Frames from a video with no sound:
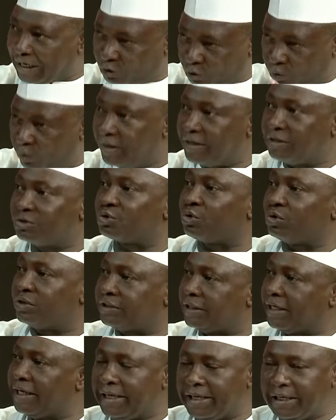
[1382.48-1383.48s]
well
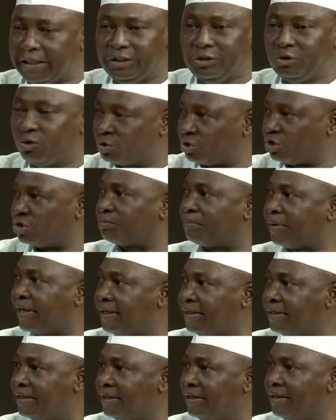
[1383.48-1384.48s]

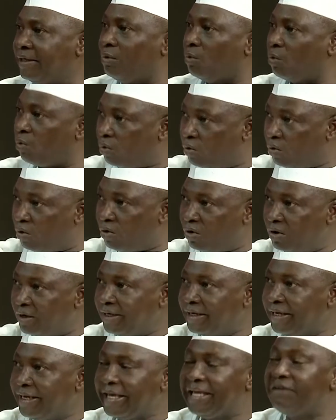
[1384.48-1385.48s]
suspend or
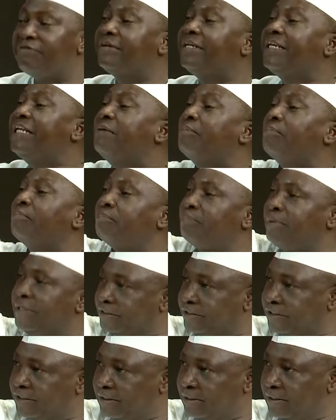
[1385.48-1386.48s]
even
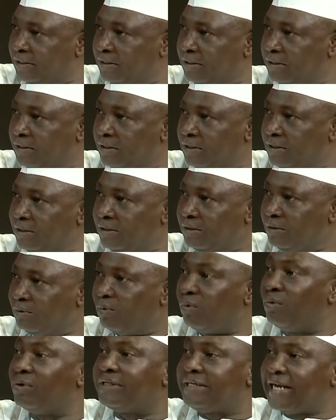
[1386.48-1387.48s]
impeach
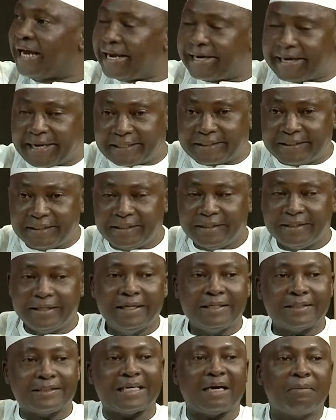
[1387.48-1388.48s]
or direct
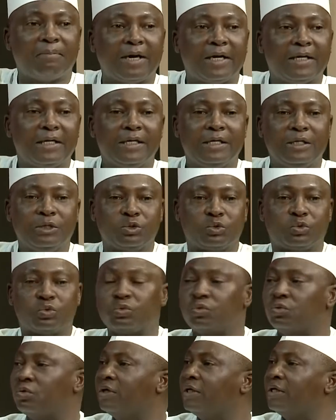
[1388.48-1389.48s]
a chairman
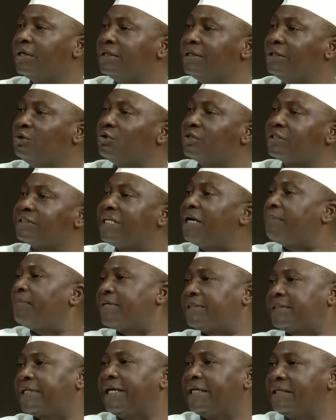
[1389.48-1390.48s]
to step
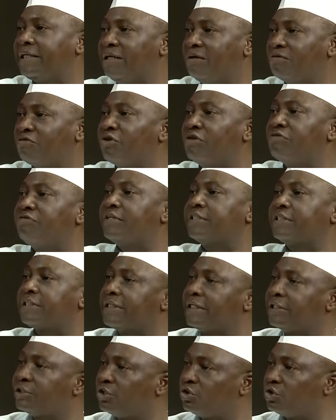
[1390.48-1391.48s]
aside for
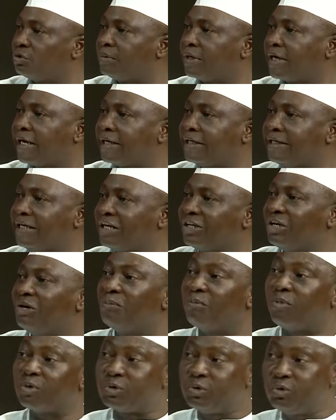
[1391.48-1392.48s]
investigation to be carried out,
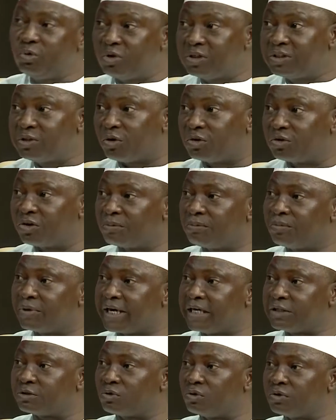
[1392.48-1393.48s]
but not the honorable
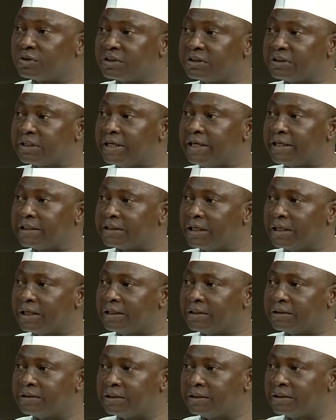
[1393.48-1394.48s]
councillors in
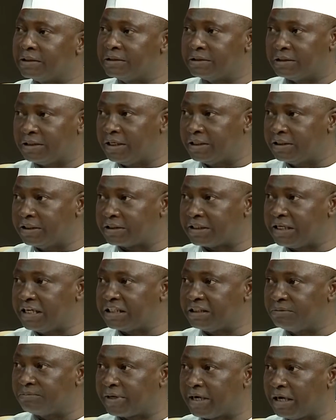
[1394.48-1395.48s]
the
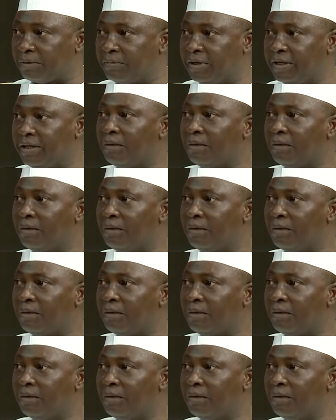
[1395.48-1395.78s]
legislative camp.